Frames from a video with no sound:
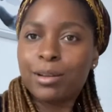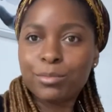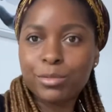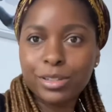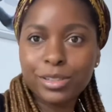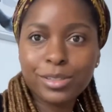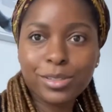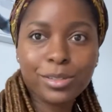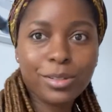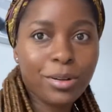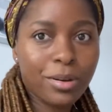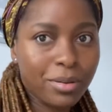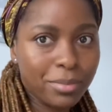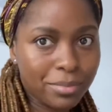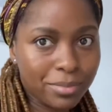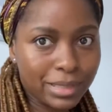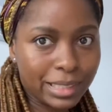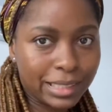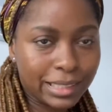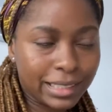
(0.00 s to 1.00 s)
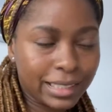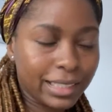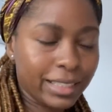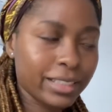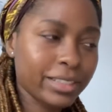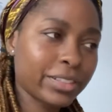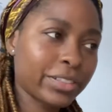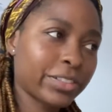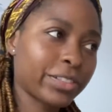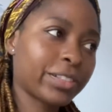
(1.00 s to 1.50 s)
going to come back
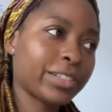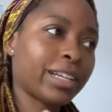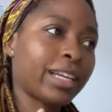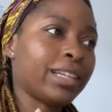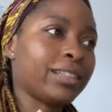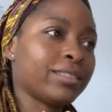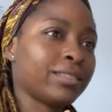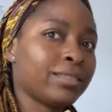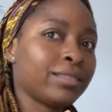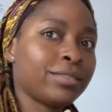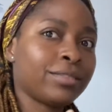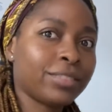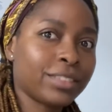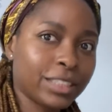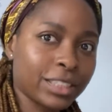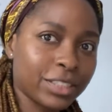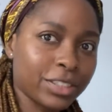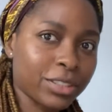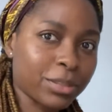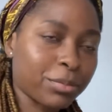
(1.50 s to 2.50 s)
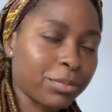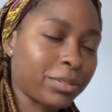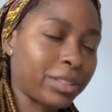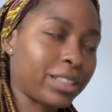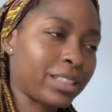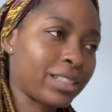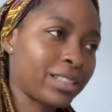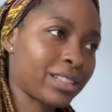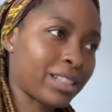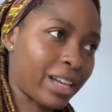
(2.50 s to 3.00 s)
later and finish up with
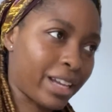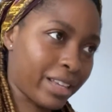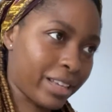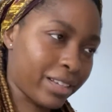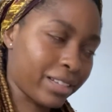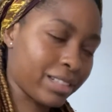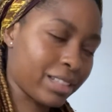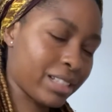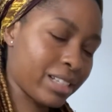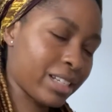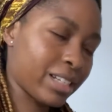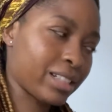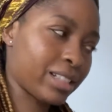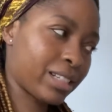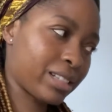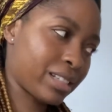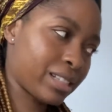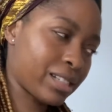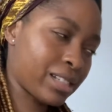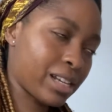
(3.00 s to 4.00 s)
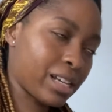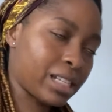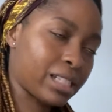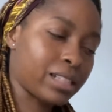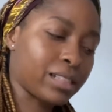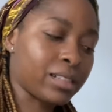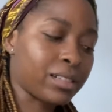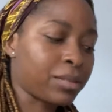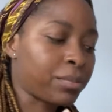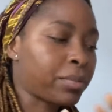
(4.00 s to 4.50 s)
these IELTS
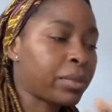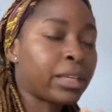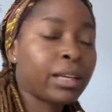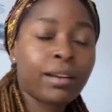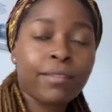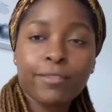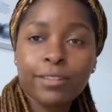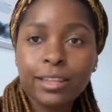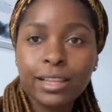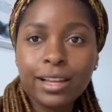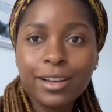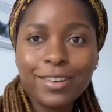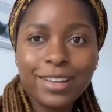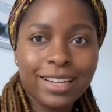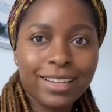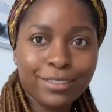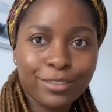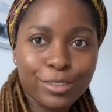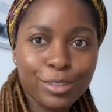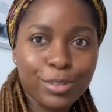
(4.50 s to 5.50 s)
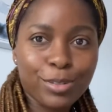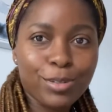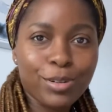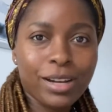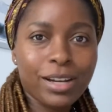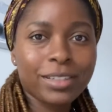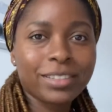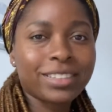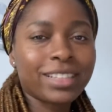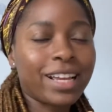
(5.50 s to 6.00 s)
exercises. For now, I have to go
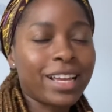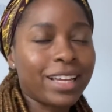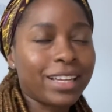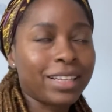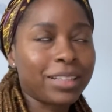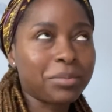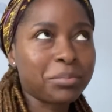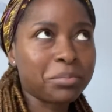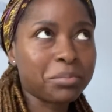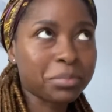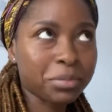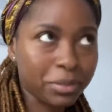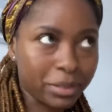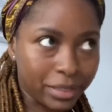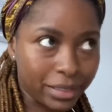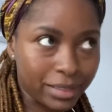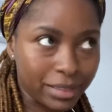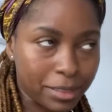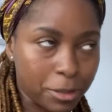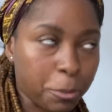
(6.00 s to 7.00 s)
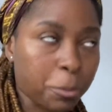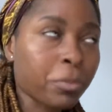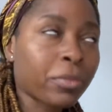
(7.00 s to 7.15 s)
out and print.